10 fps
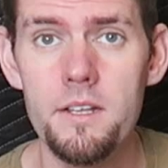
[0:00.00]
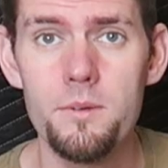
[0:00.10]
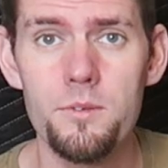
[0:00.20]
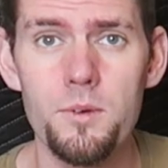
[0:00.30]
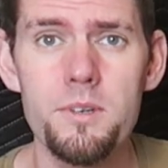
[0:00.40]

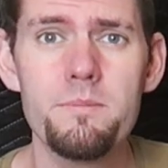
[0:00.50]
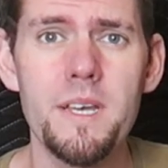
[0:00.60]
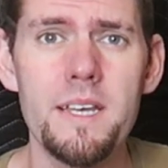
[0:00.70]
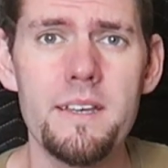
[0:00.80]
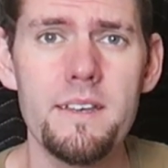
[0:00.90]
Hello everyone,
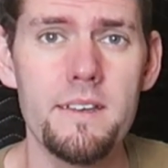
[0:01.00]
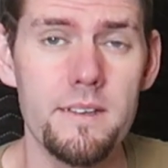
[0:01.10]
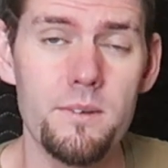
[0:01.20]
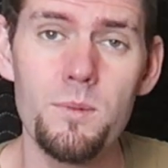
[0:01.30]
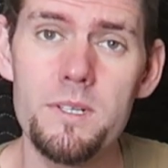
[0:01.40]

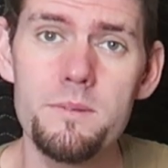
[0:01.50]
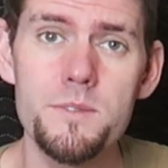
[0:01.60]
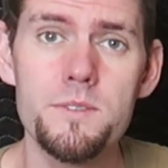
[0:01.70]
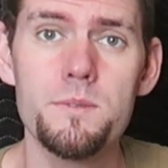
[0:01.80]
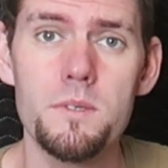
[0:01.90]
and welcome
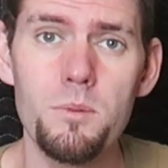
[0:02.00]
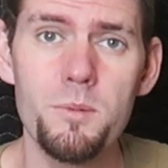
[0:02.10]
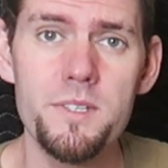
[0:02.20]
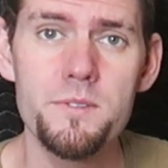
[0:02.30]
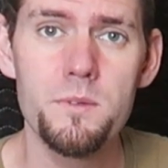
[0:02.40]
to
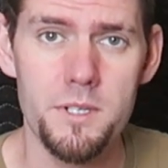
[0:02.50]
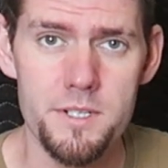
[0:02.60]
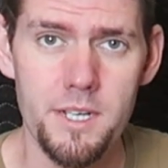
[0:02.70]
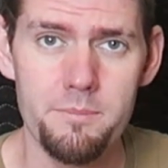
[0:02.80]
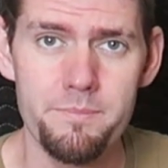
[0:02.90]
Doublebit's
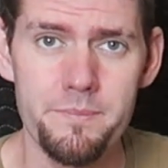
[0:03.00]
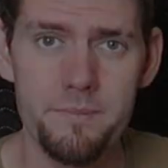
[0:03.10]
Workshop.